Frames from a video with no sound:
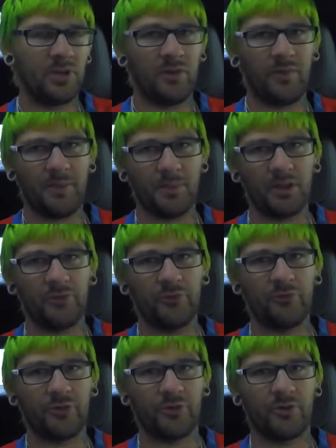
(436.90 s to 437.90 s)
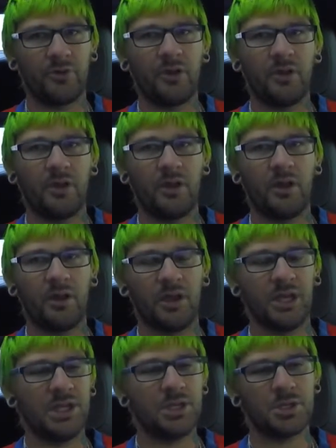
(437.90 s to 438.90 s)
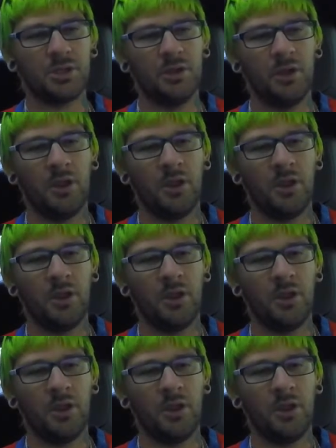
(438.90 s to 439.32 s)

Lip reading: They might lose their adhesion.